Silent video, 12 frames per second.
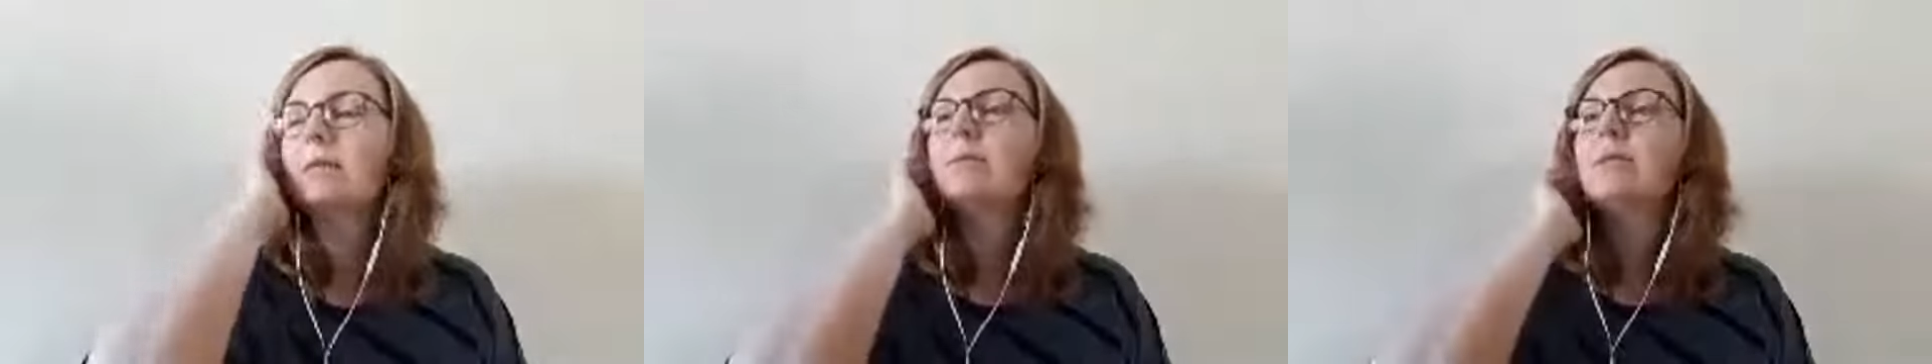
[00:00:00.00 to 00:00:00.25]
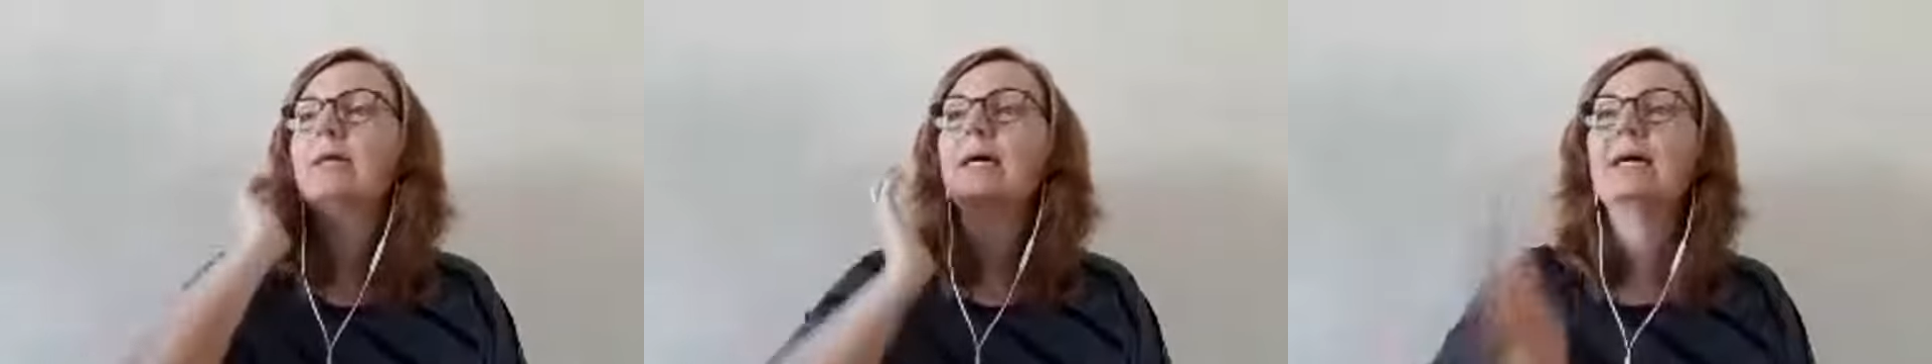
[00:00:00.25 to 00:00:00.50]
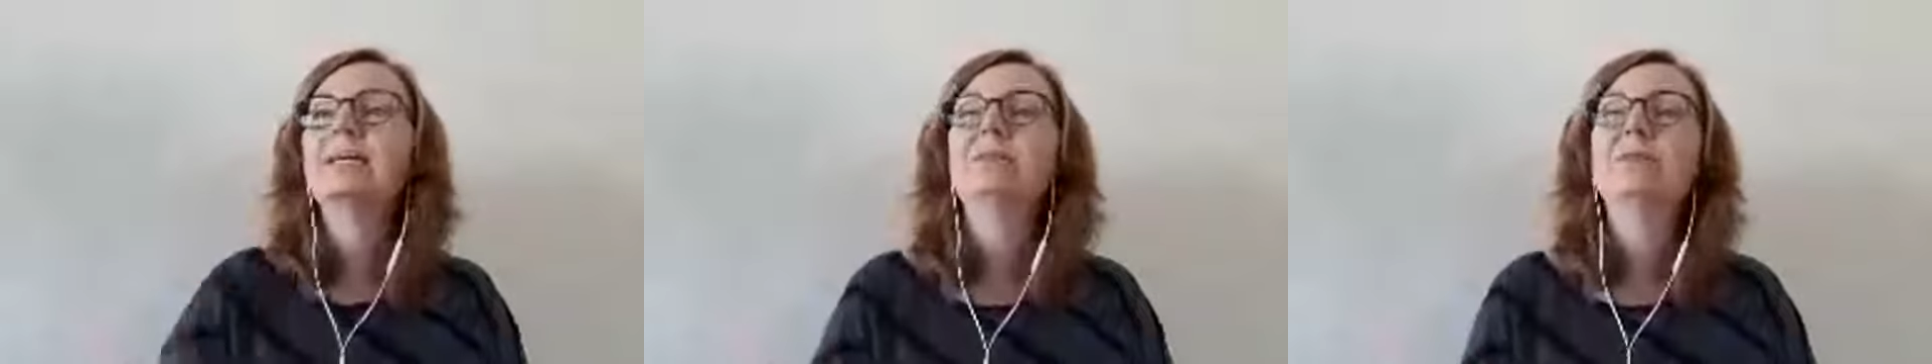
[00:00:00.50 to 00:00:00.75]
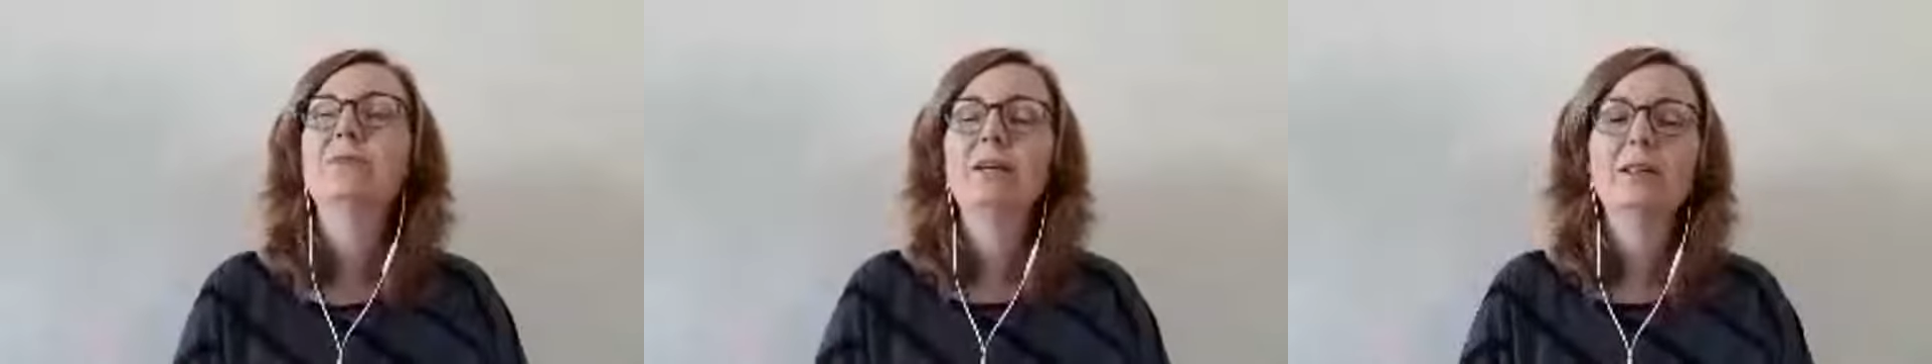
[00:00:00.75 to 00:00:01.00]
everything I had to
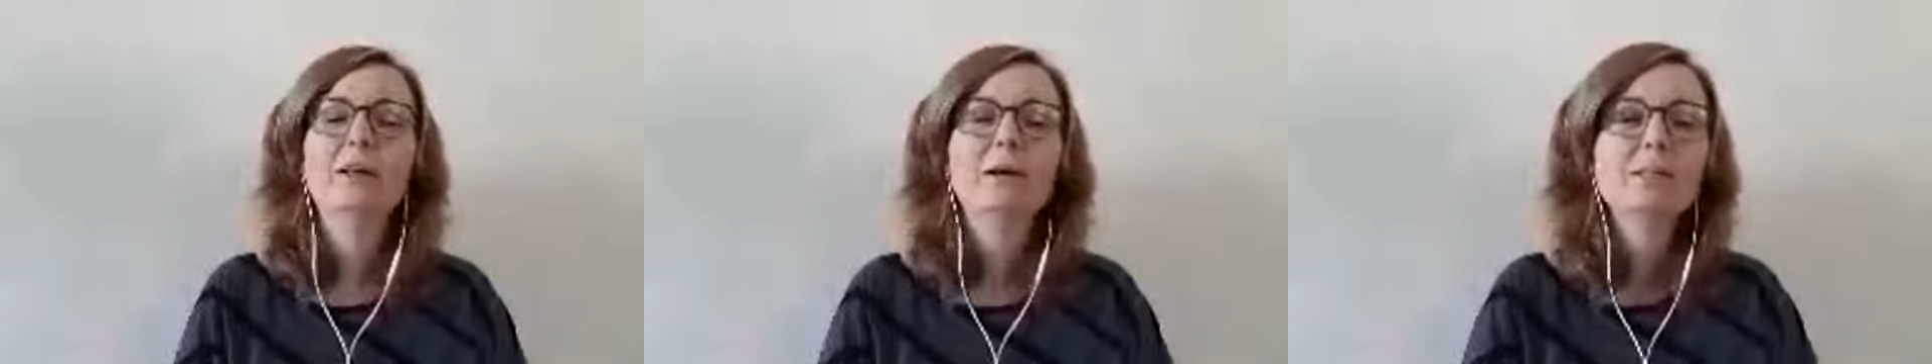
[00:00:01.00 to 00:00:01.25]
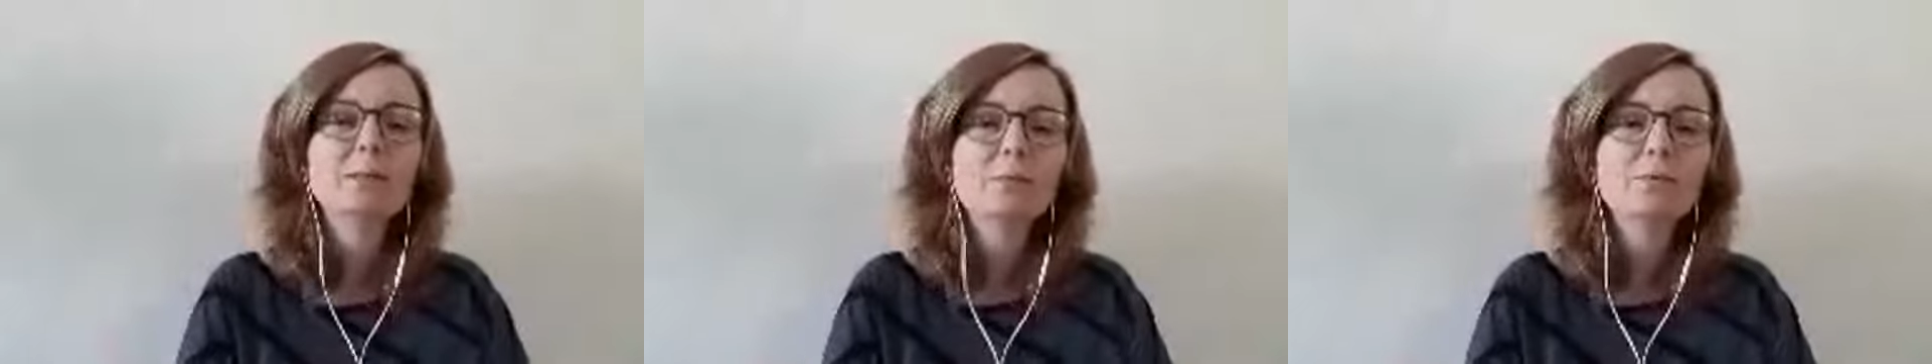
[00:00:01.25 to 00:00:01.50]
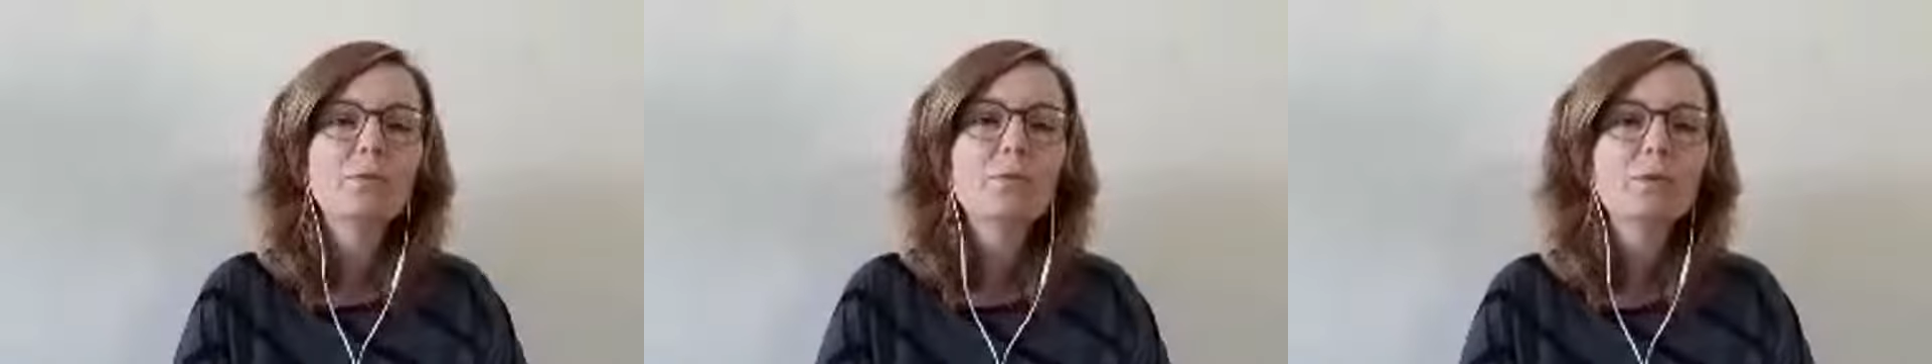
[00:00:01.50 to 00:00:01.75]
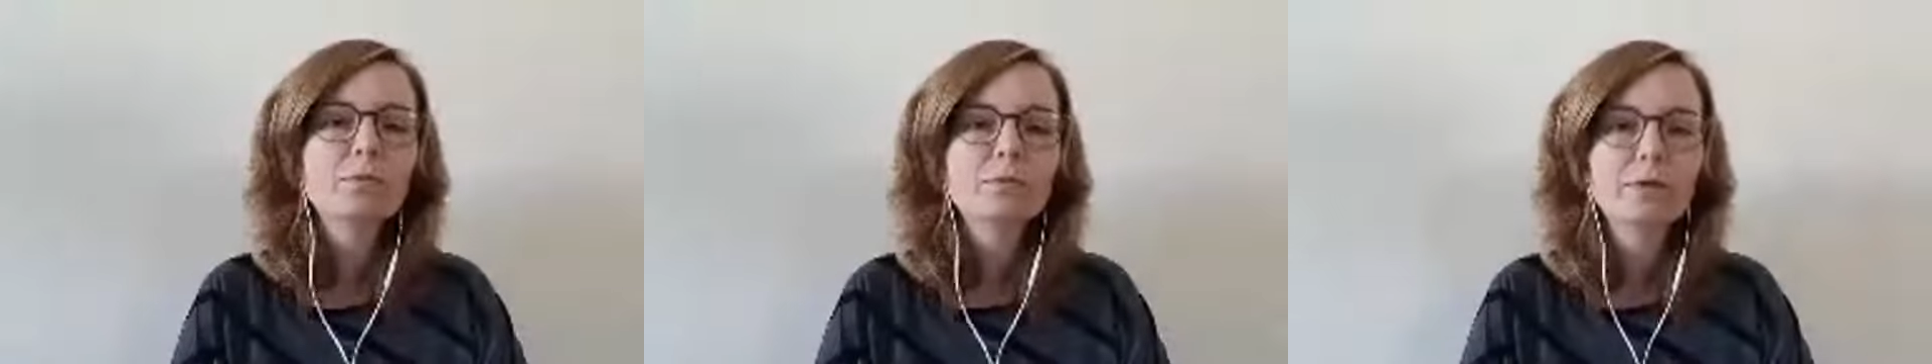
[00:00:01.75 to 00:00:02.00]
finalize
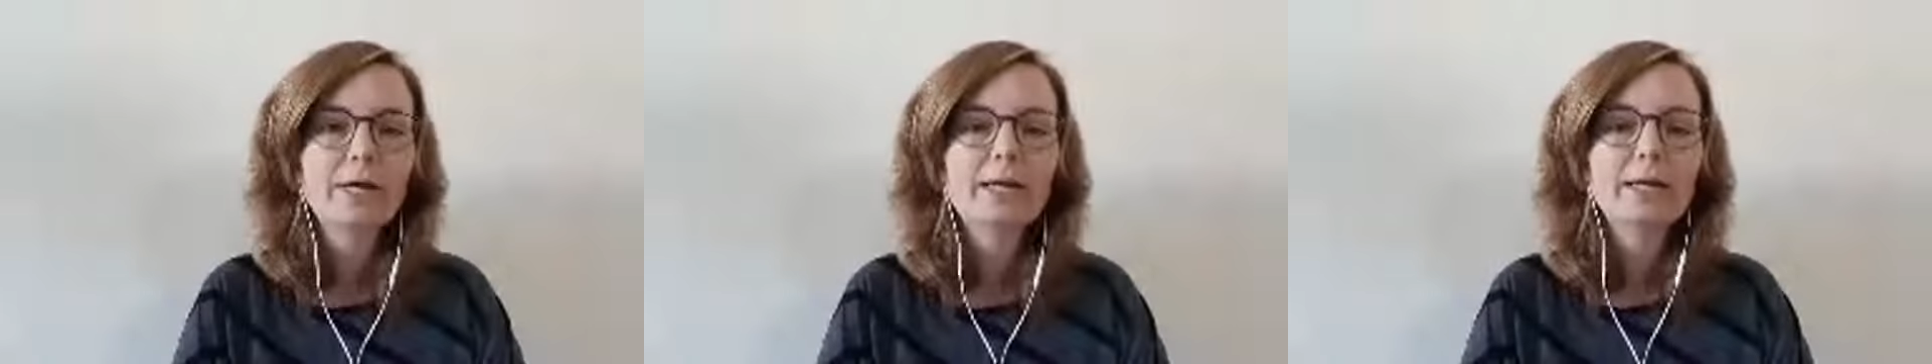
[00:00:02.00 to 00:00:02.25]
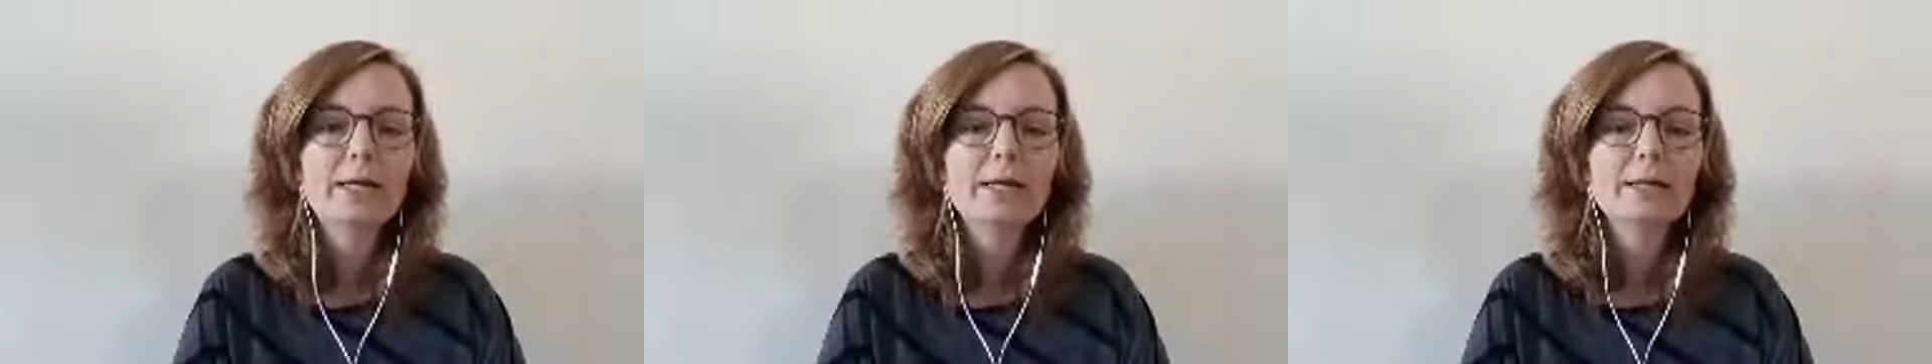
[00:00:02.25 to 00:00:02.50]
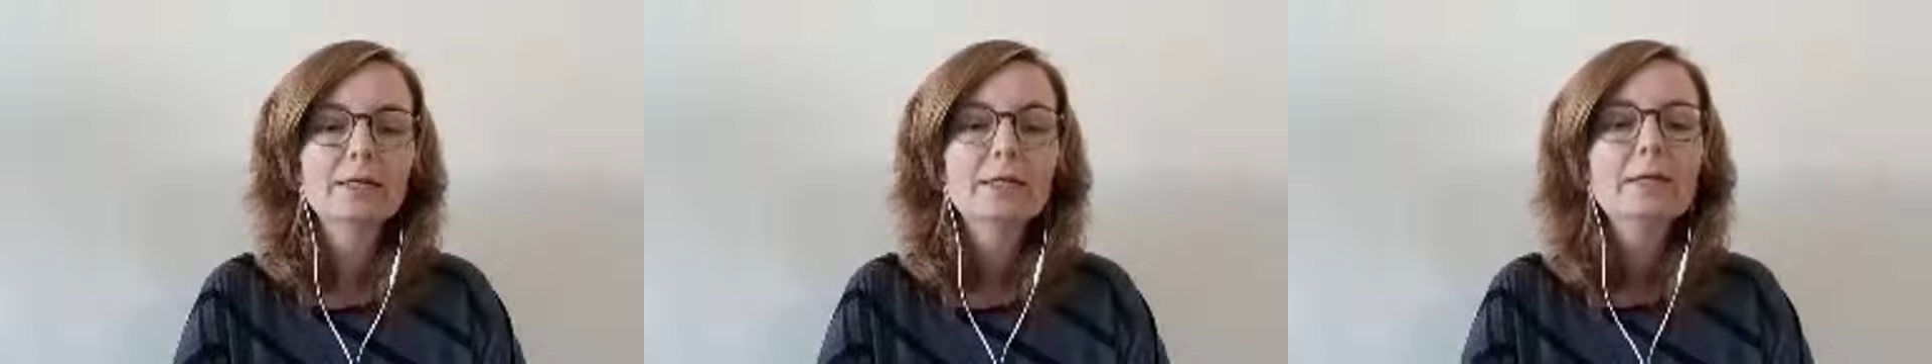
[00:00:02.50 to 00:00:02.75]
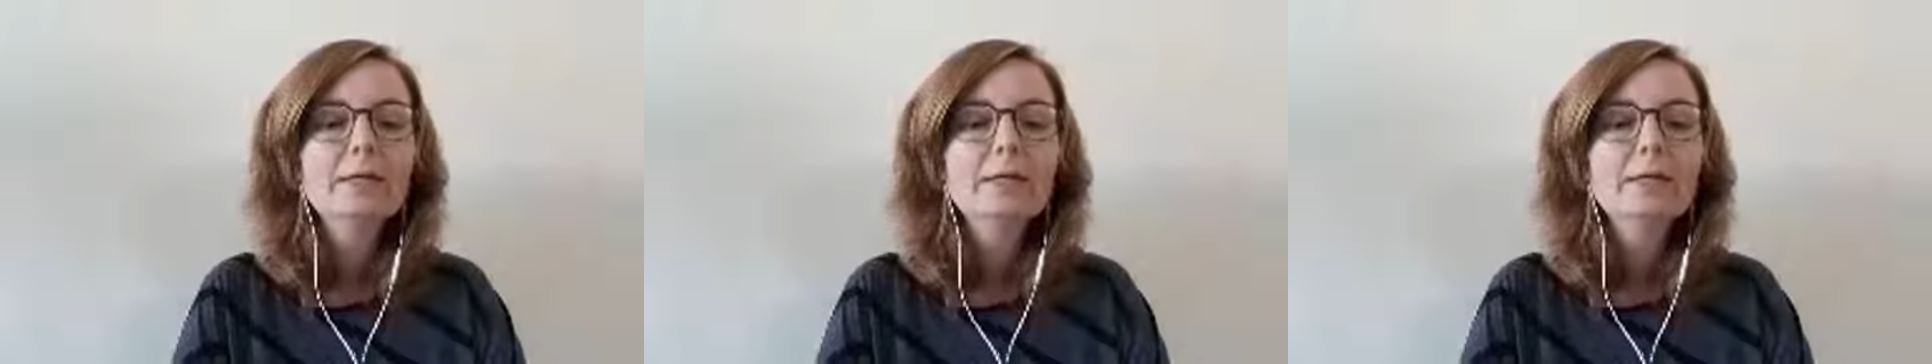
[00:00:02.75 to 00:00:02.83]
before for getting here.